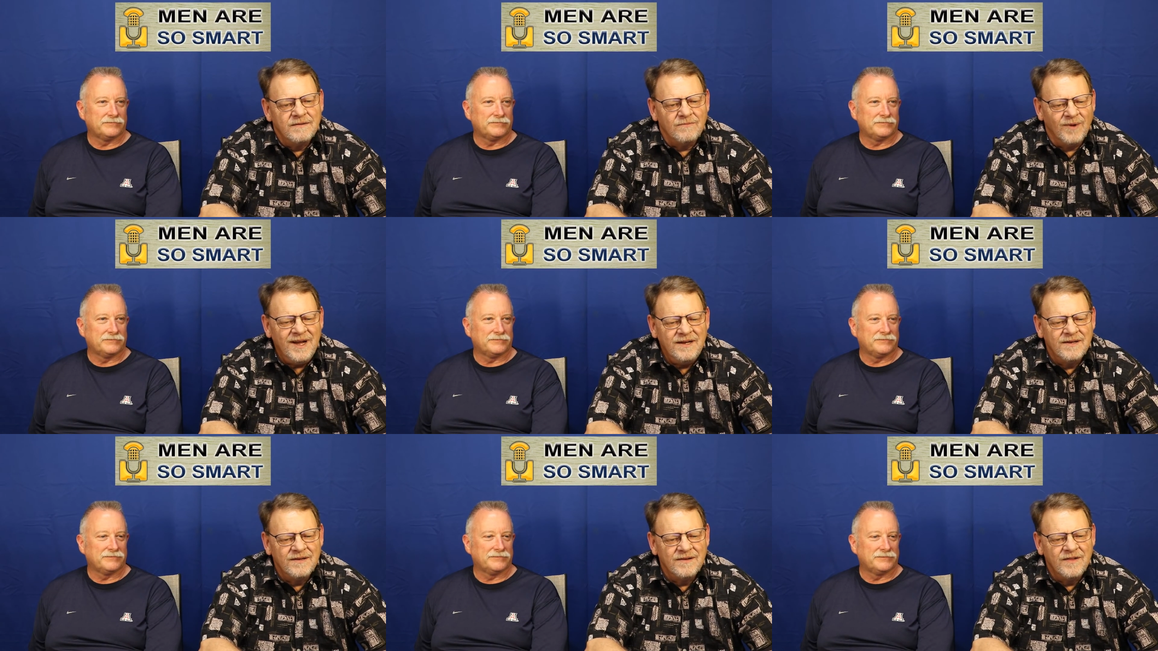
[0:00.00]
Speaker 1: What?
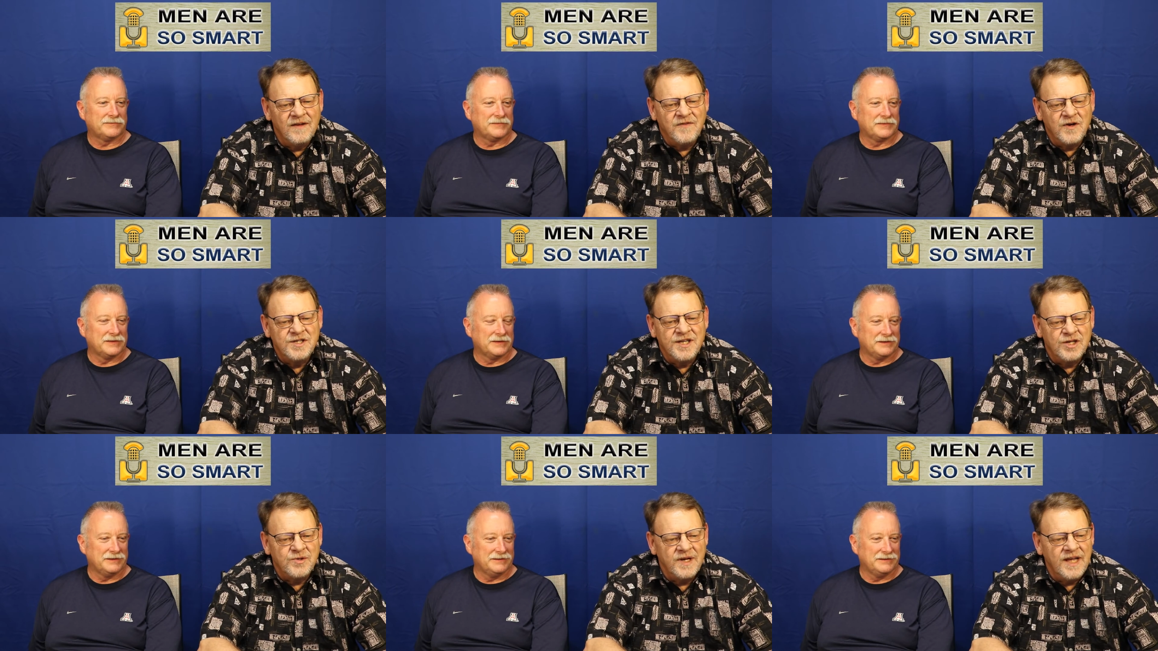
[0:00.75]
The first
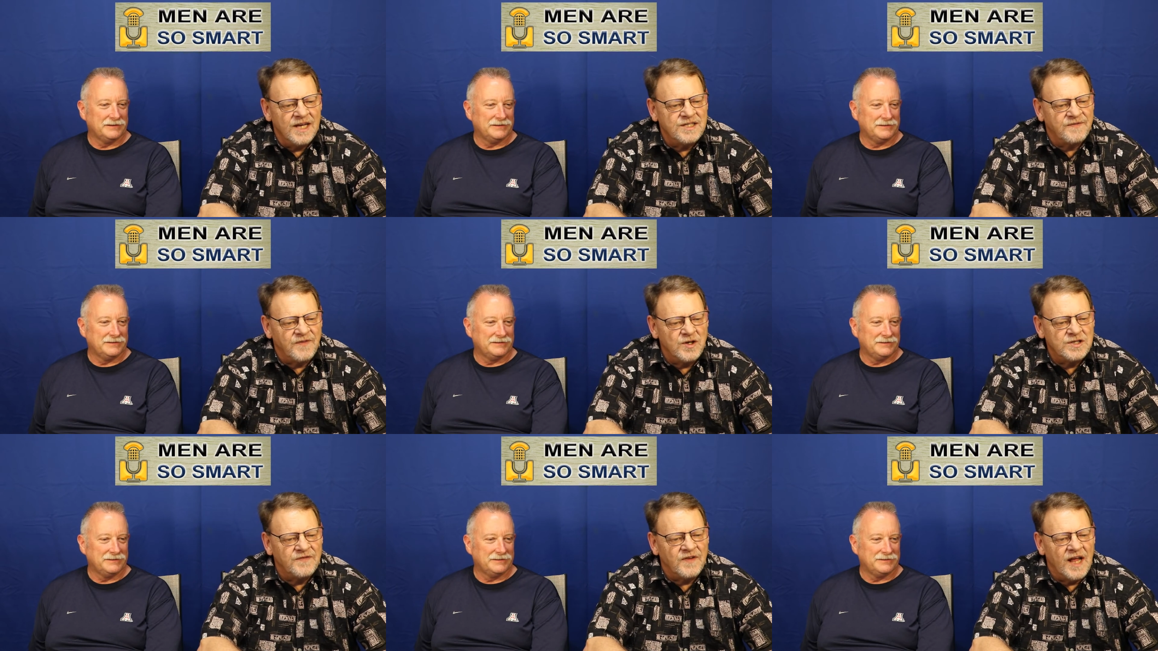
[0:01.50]
century, yes,
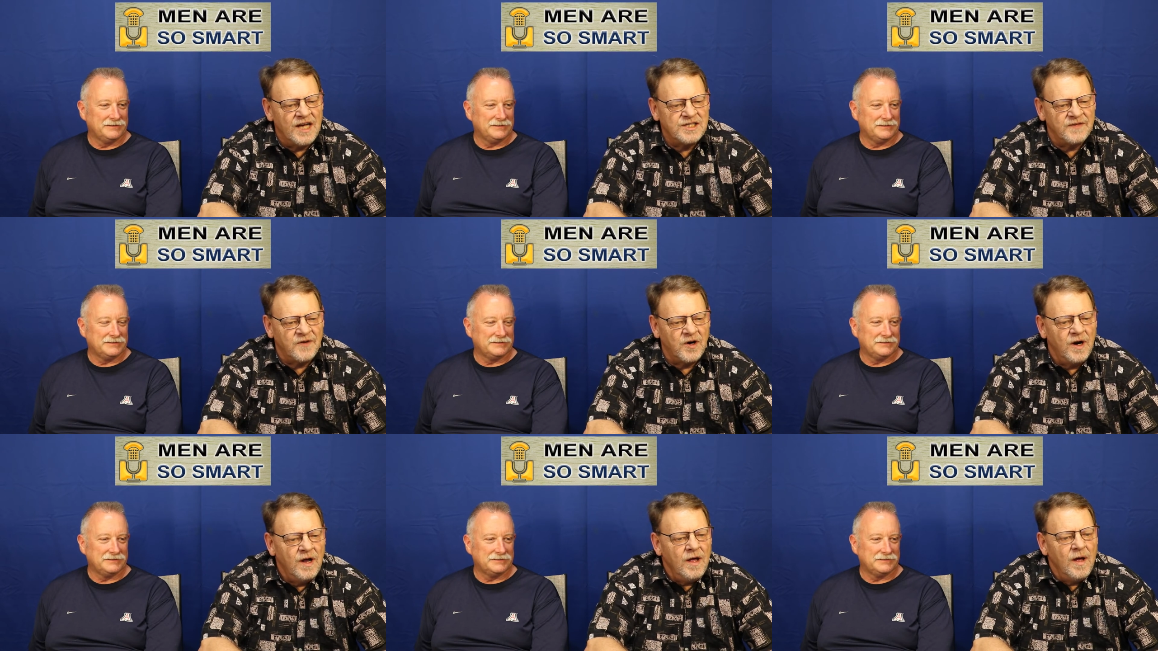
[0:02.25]
first philosopher,